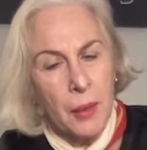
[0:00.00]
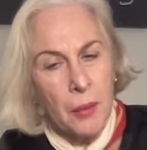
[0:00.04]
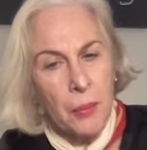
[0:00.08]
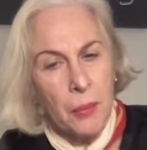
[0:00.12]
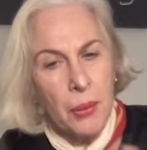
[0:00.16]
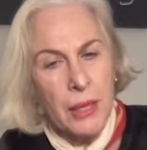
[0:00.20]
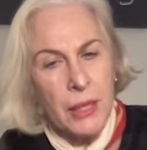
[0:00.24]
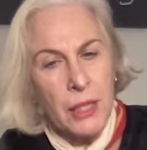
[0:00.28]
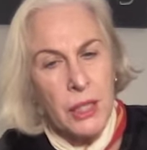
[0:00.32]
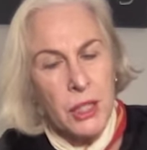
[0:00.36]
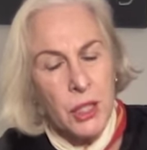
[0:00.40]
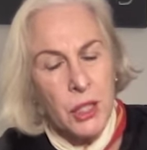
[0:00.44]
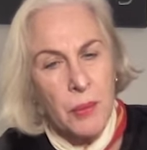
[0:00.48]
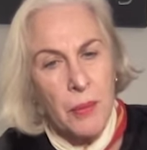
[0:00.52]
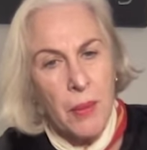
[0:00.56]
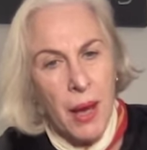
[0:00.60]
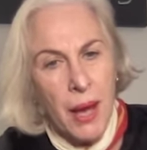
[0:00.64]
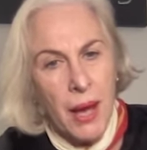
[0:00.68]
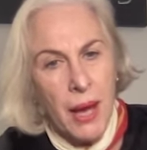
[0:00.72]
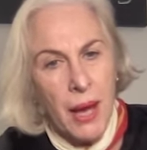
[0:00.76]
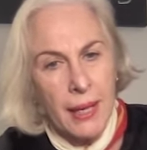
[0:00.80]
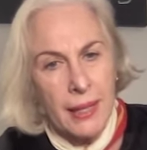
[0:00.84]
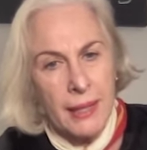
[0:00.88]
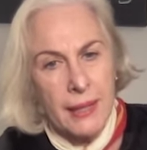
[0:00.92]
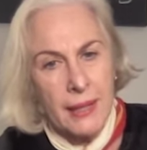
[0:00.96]
bring to
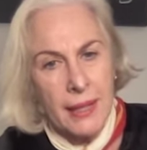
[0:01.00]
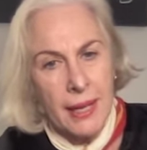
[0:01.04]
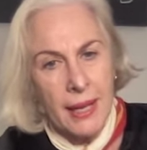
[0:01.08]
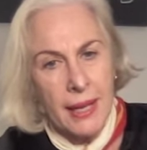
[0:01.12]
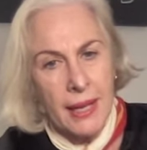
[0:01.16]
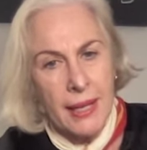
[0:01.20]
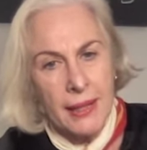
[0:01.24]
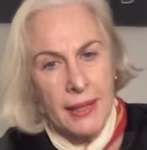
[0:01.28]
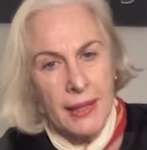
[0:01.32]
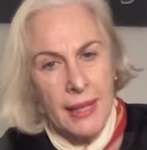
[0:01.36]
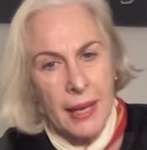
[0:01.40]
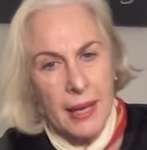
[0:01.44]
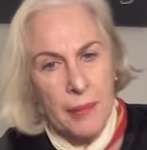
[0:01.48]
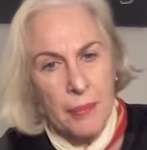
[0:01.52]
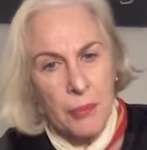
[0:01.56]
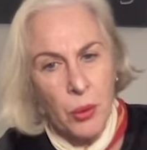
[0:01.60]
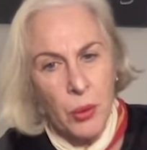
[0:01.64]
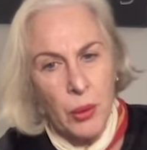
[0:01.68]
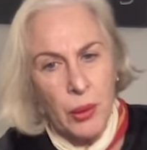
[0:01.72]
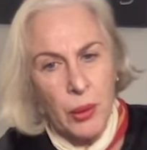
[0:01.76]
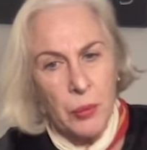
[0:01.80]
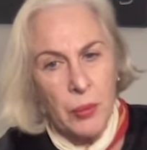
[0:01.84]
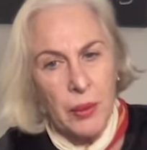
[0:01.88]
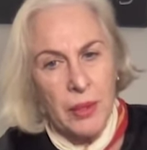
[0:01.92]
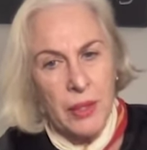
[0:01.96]
mind at that
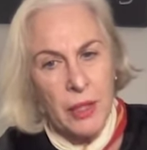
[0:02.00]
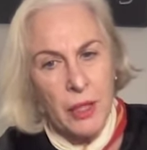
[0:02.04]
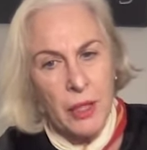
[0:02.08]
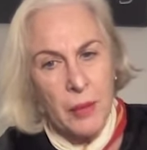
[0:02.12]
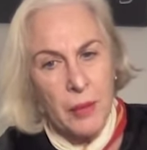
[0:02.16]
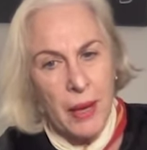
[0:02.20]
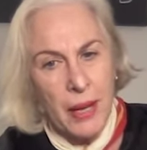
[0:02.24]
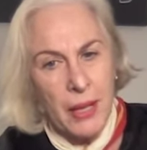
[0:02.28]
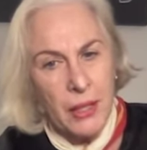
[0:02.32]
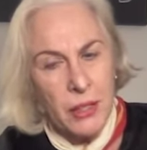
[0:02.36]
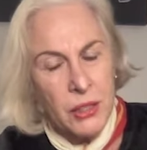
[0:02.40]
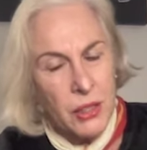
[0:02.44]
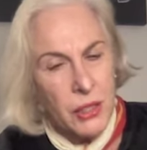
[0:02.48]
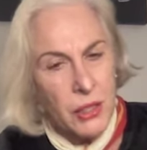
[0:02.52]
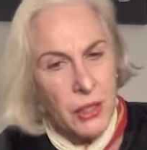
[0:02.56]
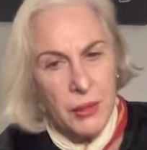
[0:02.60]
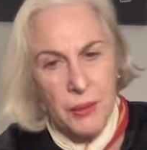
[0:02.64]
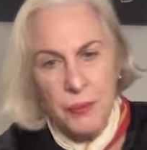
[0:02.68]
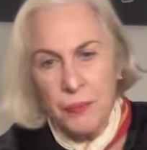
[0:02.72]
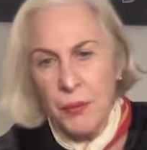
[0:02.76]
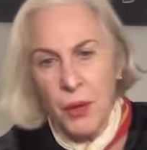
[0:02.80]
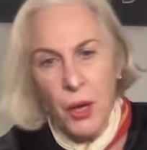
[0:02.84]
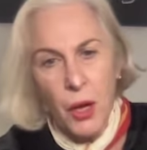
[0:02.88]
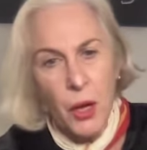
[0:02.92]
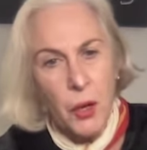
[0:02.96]
point when they're about
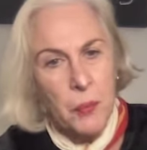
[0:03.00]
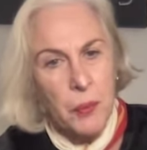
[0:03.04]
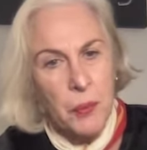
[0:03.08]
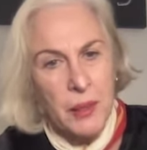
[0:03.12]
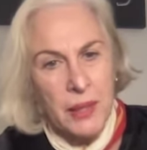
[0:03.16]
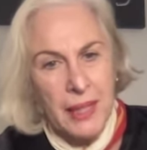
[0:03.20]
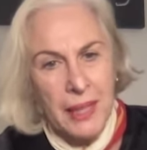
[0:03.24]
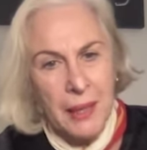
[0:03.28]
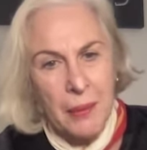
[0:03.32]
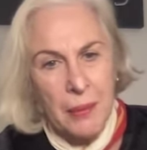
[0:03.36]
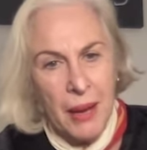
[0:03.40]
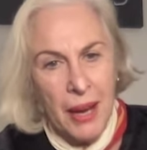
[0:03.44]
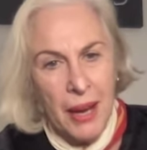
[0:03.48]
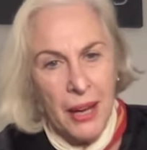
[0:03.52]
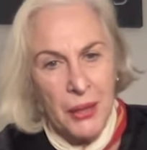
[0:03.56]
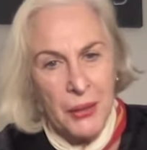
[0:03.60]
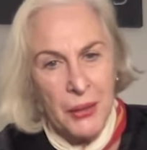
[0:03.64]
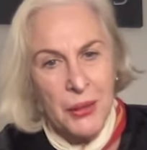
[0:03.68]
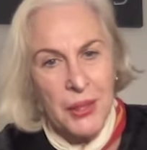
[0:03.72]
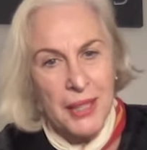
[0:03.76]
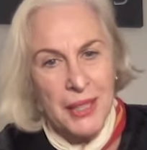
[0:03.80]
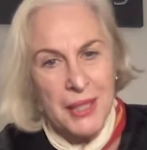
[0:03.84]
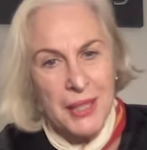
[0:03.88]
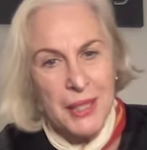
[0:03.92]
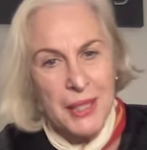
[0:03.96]
to open their
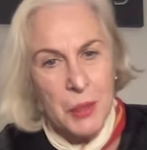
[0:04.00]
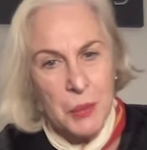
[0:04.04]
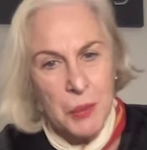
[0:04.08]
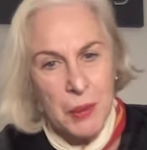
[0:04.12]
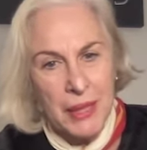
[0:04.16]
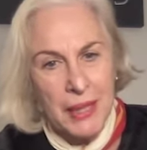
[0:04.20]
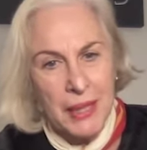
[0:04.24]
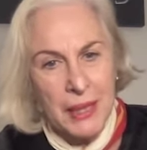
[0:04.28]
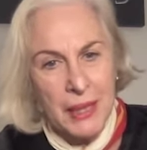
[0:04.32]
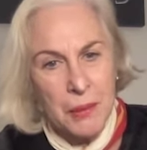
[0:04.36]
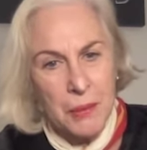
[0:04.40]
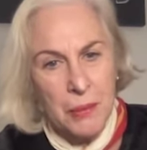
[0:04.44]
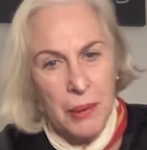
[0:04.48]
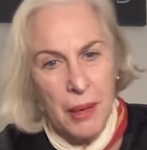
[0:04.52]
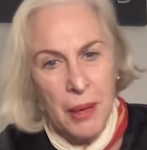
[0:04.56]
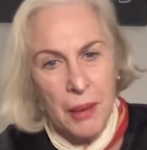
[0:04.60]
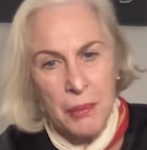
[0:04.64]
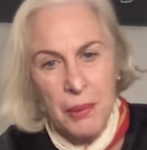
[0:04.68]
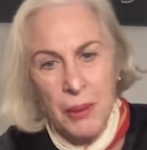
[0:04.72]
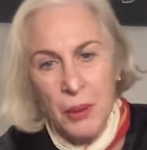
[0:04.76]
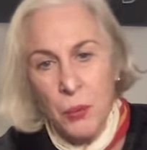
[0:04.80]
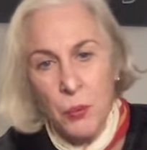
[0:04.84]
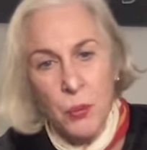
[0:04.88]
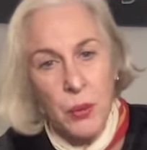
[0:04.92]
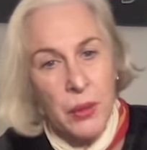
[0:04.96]
mouth and speak in
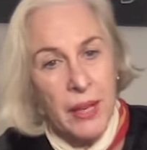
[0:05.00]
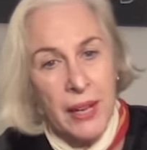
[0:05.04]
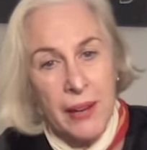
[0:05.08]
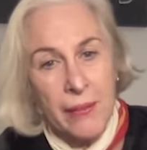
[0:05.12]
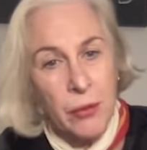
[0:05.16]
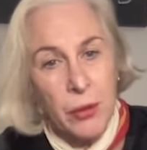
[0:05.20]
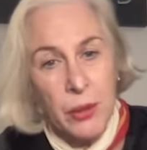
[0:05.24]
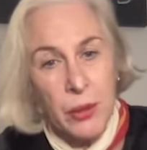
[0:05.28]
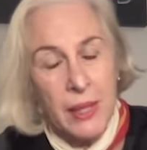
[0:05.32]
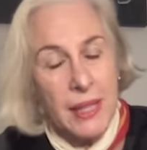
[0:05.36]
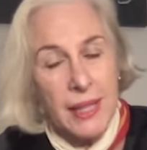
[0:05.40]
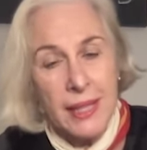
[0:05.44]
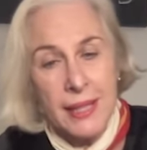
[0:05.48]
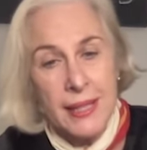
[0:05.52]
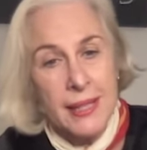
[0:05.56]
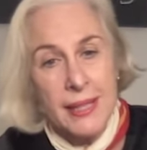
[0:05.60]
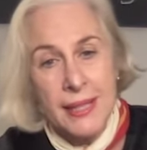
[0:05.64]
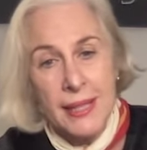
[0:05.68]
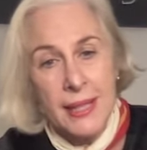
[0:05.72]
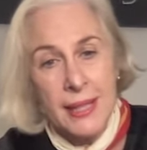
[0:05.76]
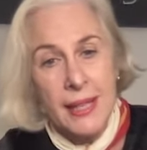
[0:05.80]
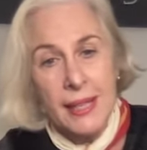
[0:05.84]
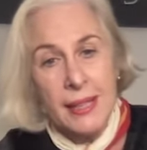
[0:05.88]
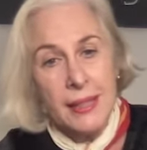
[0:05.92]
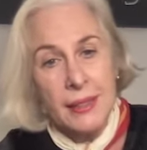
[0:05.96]
public, whatever it is,